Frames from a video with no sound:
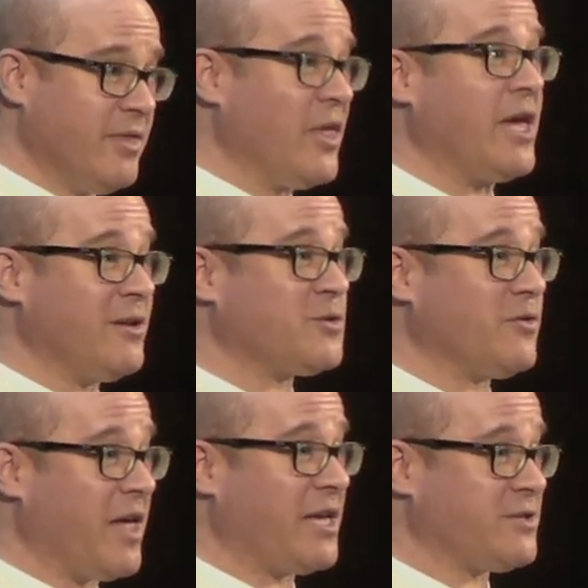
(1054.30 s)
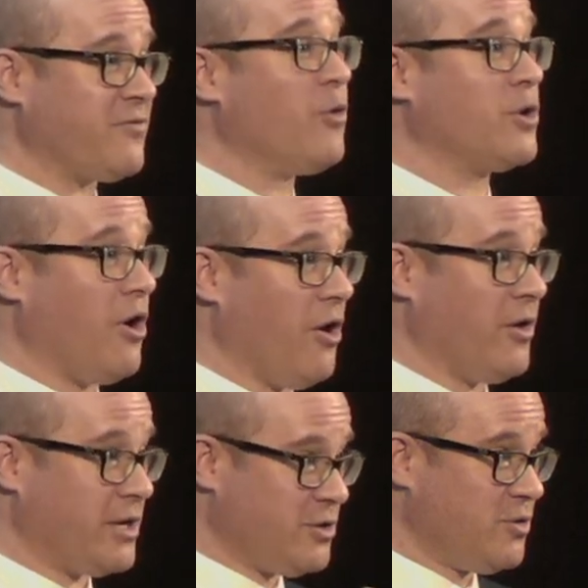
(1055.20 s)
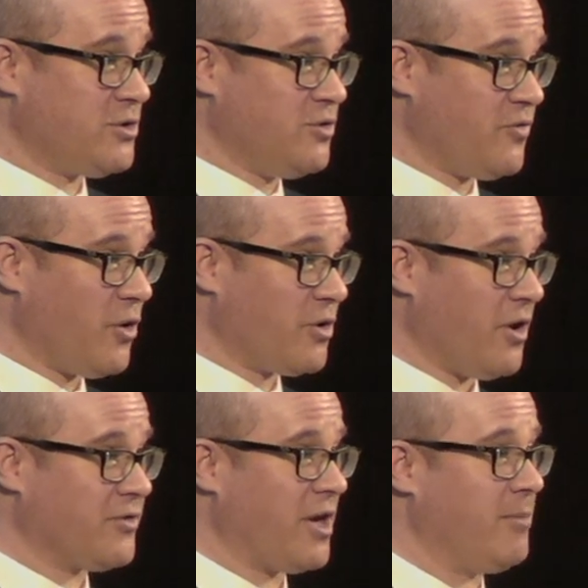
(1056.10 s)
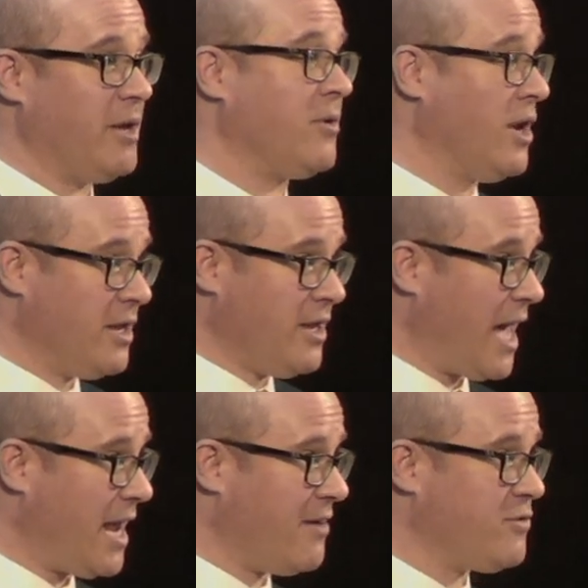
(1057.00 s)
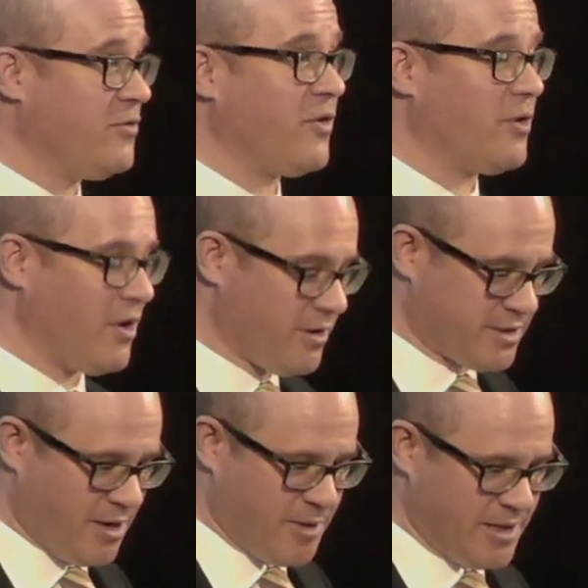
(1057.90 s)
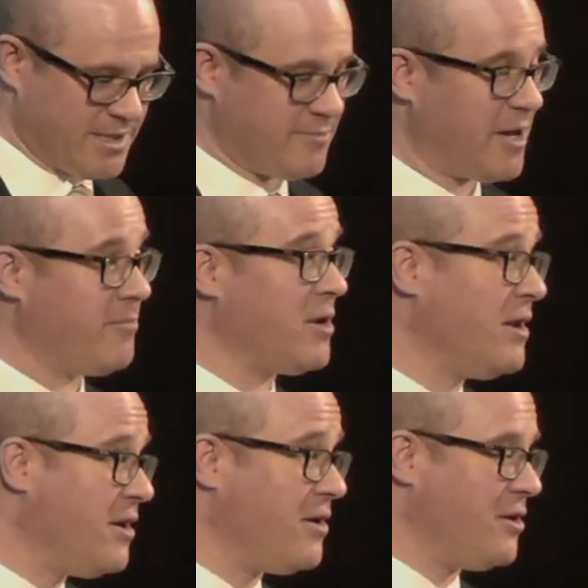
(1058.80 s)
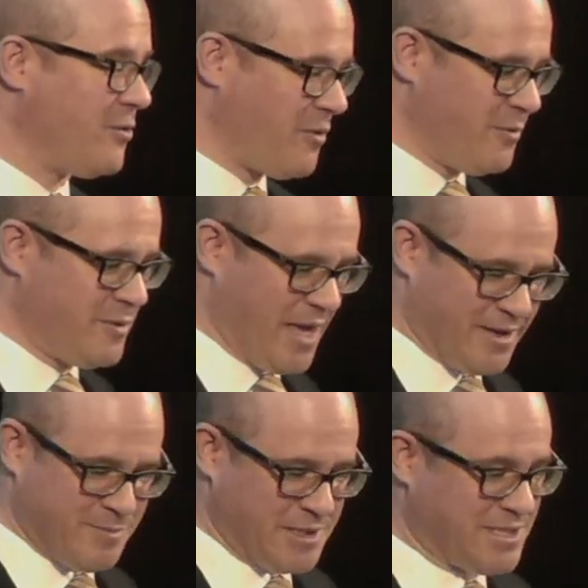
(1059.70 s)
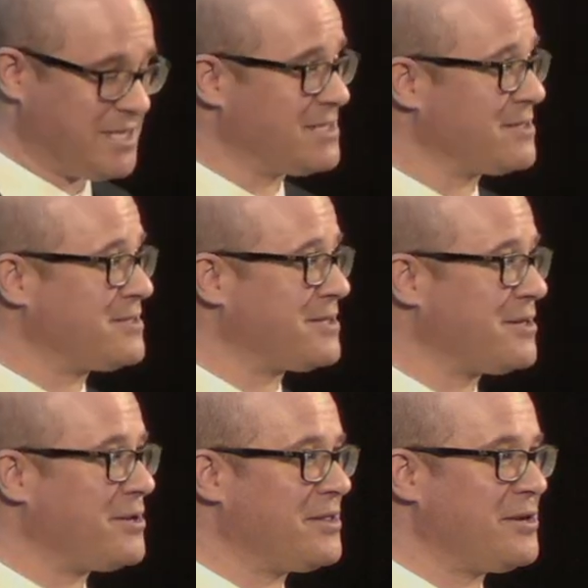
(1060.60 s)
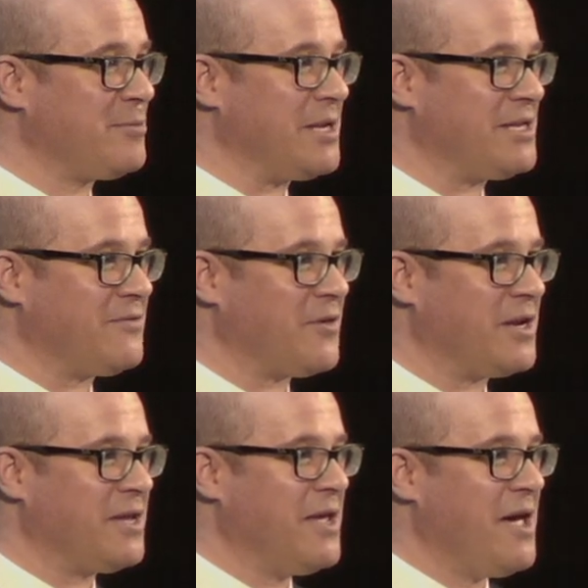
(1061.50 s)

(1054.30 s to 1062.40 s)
Thinking it's sort of like it's a phone call, like two phone calls come in. You can't have two phone calls come in at the same time, but text messages, it's a little bit different.